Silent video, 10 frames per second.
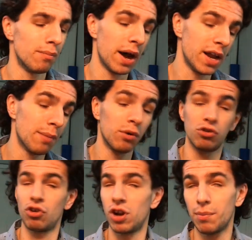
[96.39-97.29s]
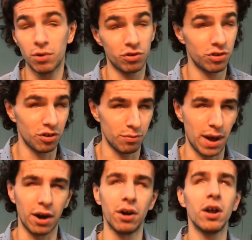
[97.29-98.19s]
My numbers, your numbers,
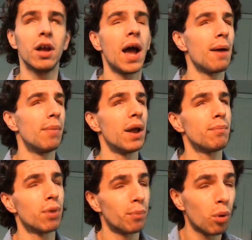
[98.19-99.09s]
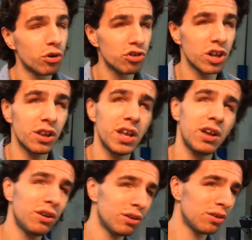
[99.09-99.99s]
doesn't matter but
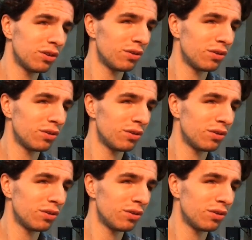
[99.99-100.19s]
proportionately,